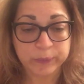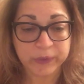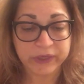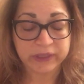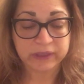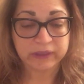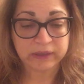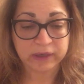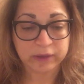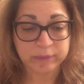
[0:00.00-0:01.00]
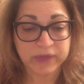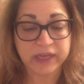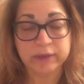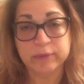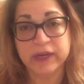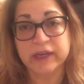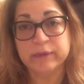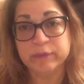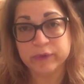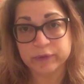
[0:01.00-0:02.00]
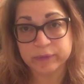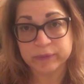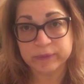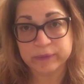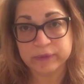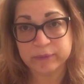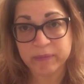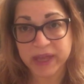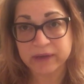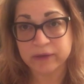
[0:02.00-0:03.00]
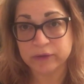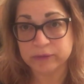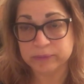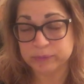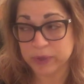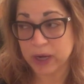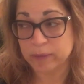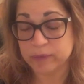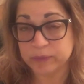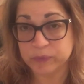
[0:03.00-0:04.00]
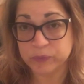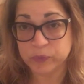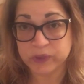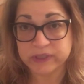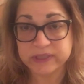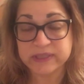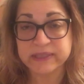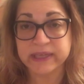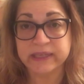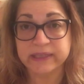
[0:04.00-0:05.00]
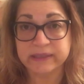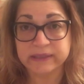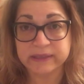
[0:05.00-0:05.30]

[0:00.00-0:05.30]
But anyway, the medical problem was that